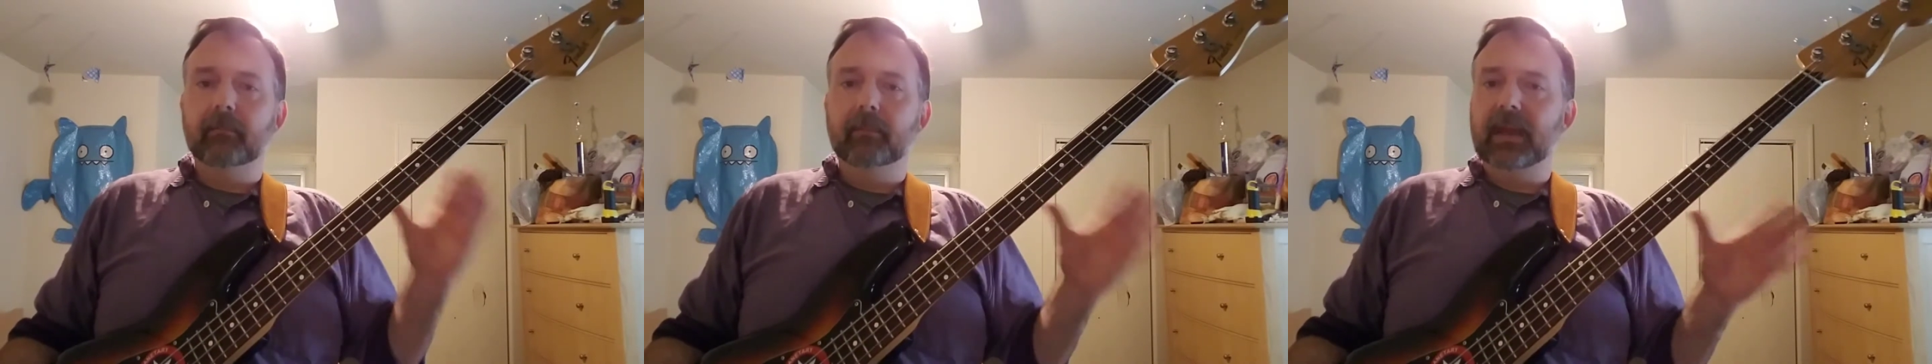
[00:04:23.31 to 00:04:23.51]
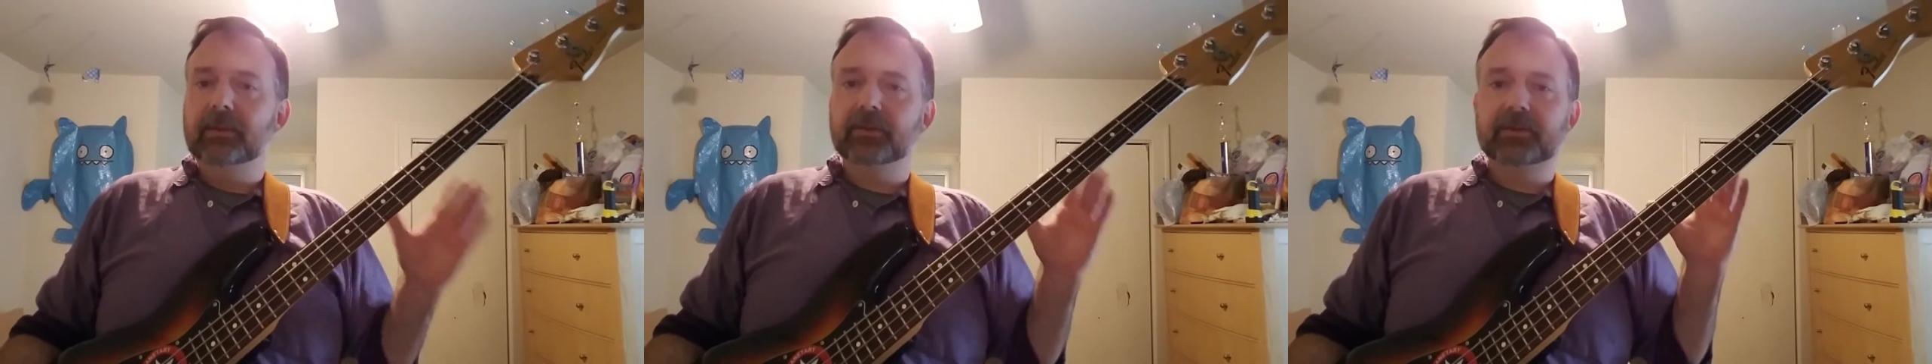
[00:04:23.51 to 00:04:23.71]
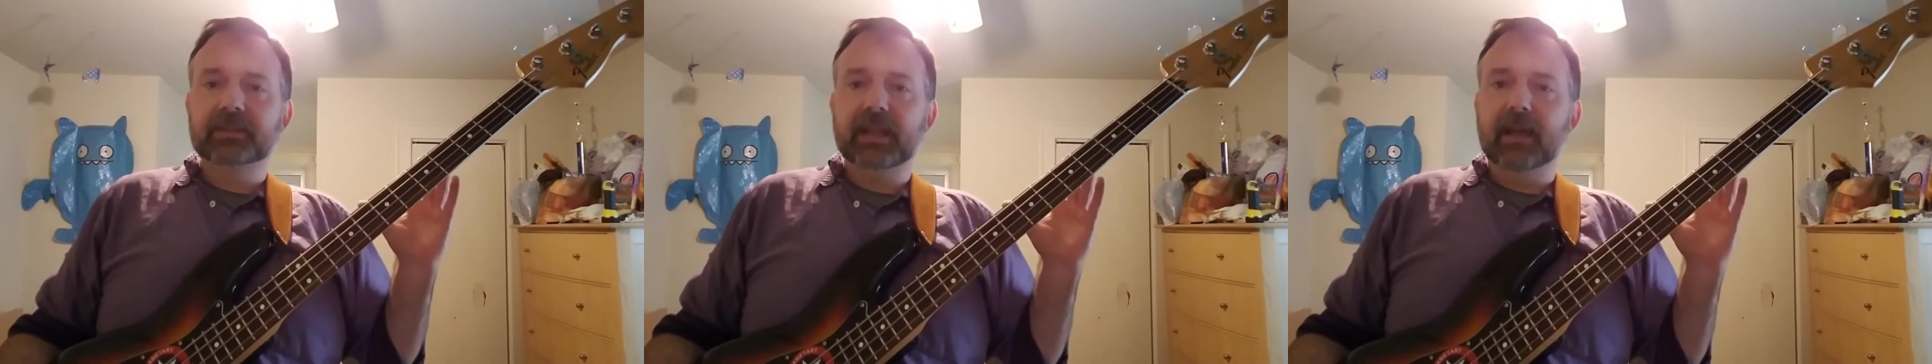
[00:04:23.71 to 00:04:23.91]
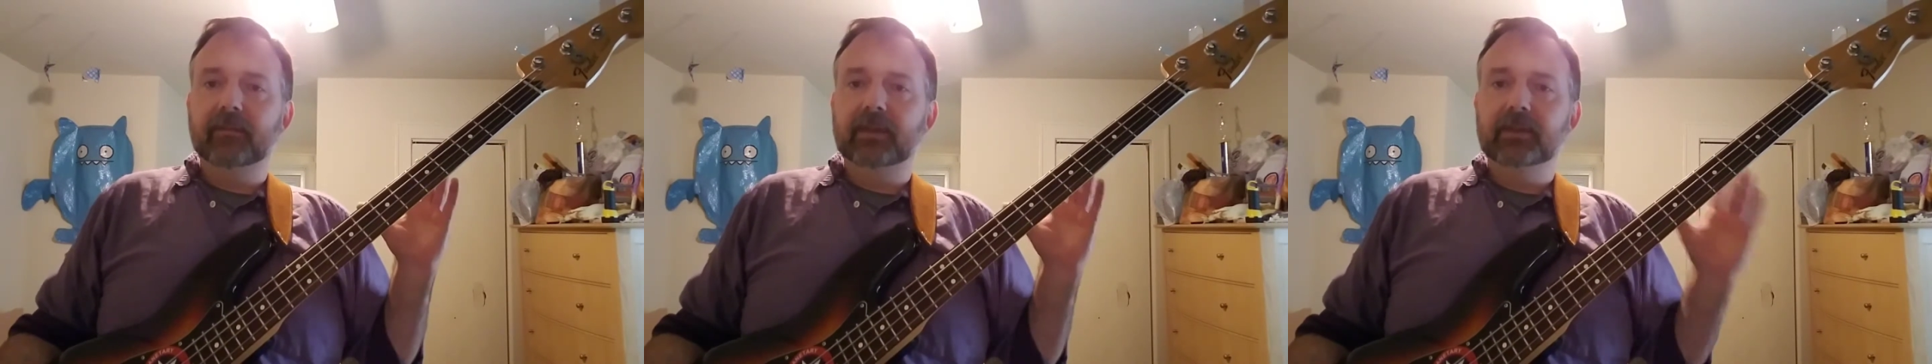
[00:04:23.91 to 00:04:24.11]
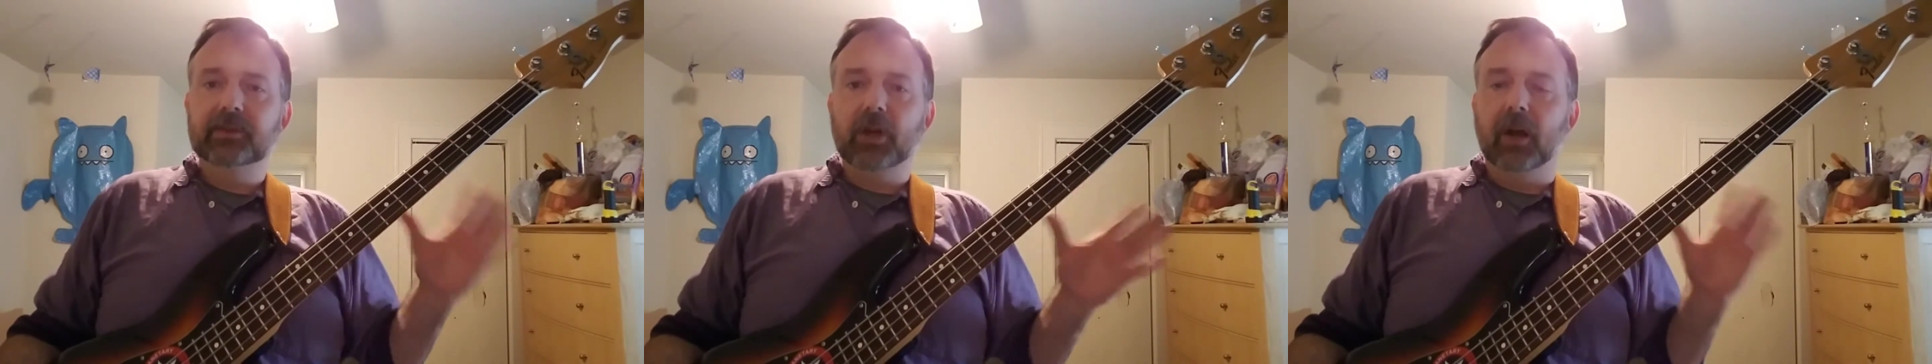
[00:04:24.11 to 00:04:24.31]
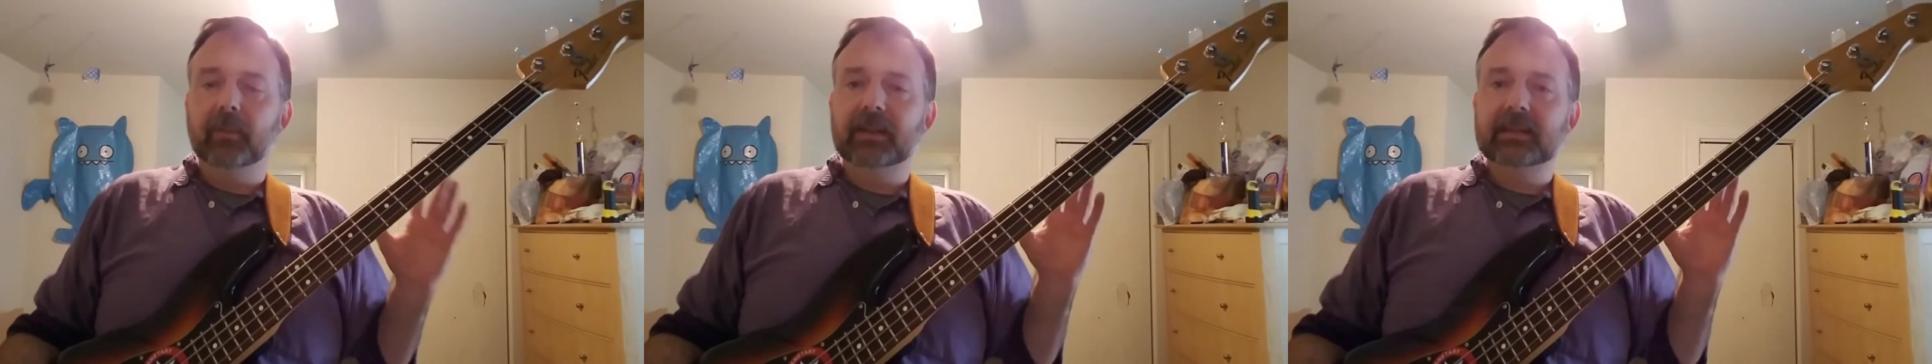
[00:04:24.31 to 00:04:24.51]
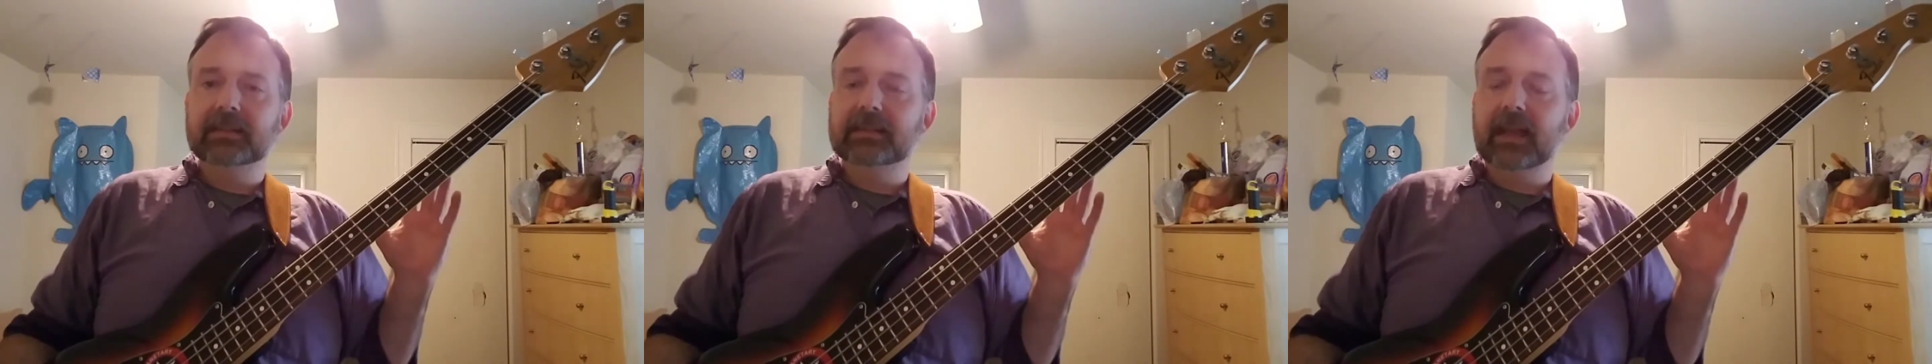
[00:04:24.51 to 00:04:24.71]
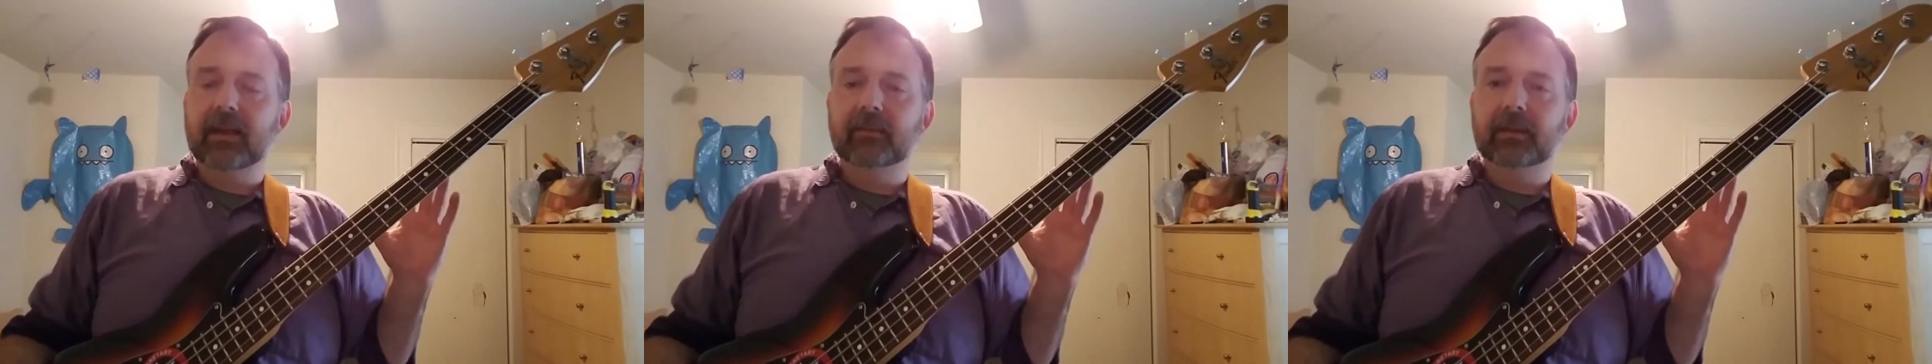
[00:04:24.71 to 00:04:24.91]
major 7, dominant
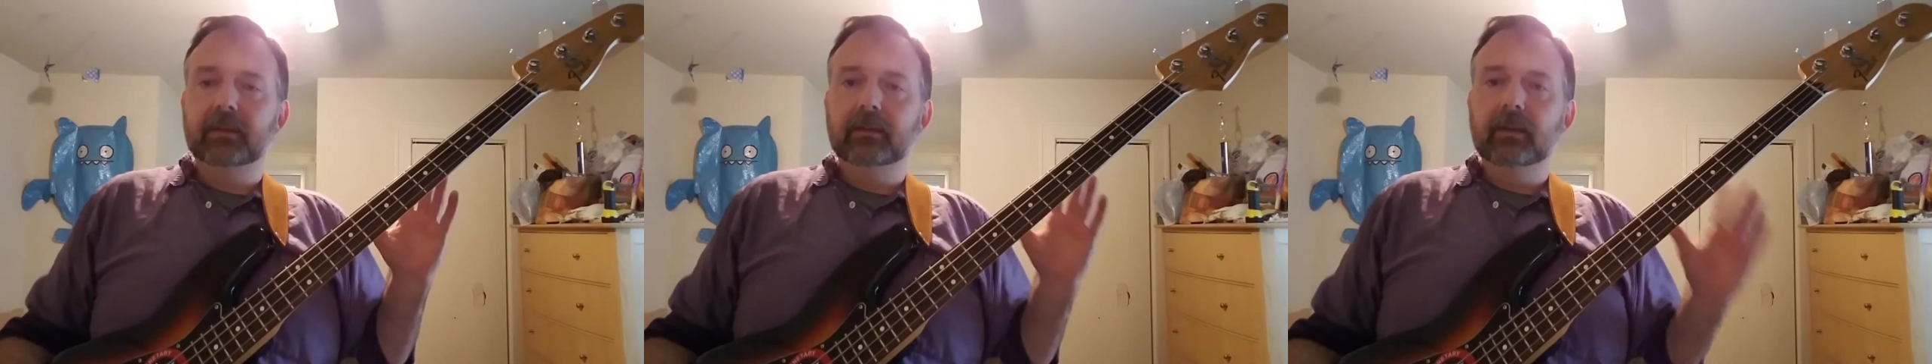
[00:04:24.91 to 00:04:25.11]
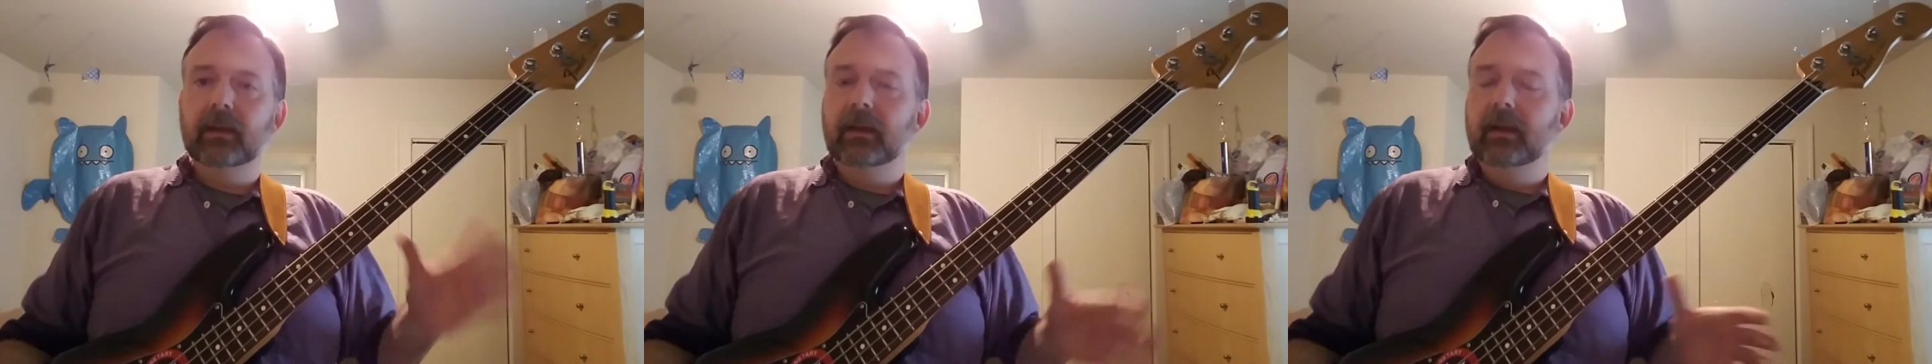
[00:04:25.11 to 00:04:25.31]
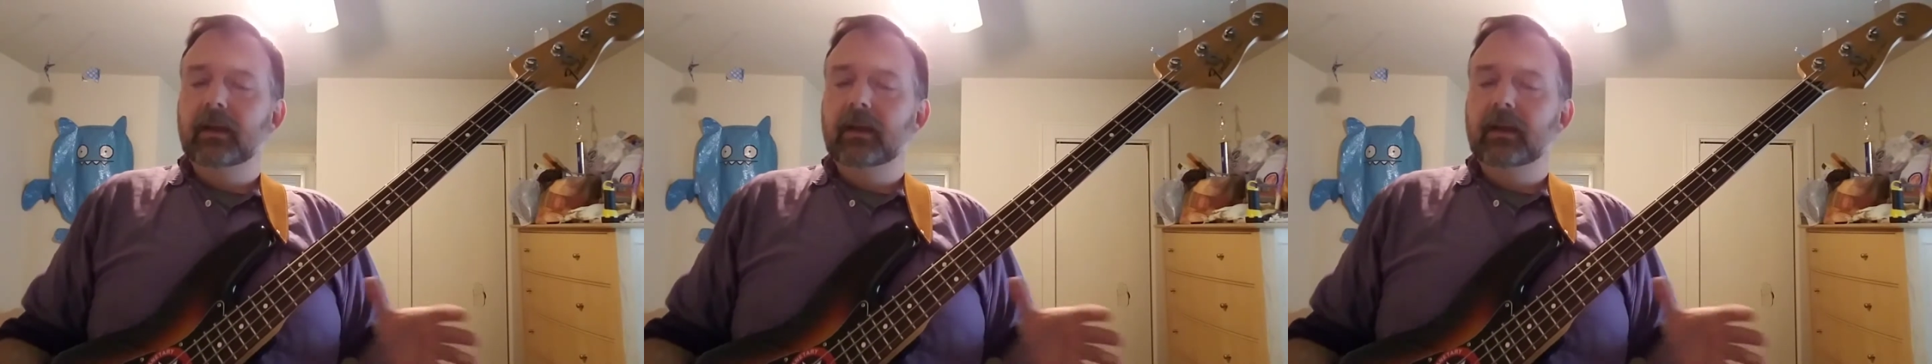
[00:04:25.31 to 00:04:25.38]
7,